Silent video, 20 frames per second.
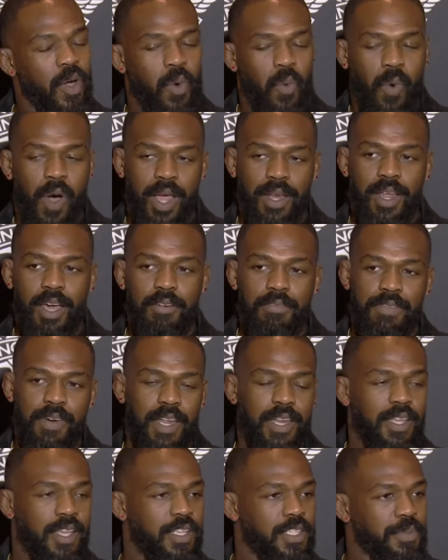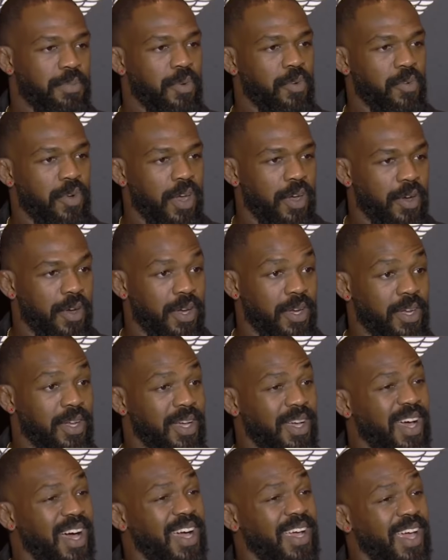why not fight against Pereira,
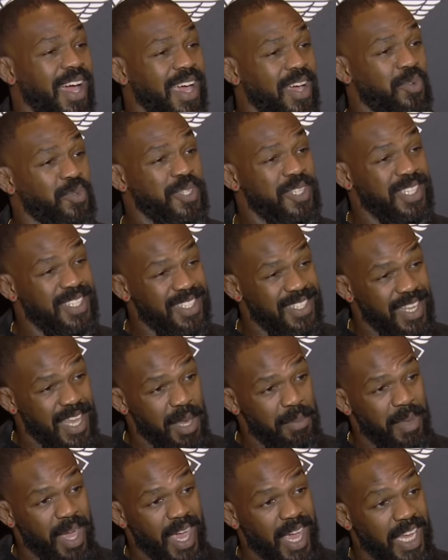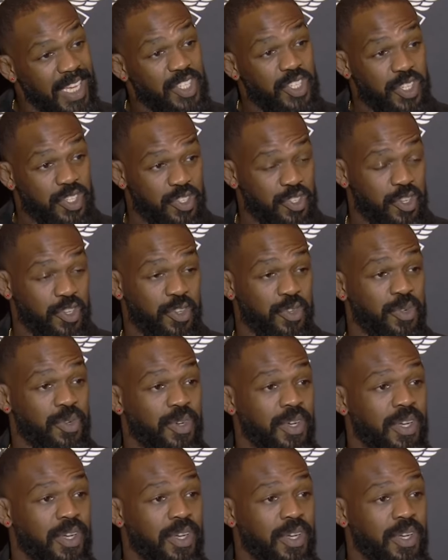a guy who's the same age as you,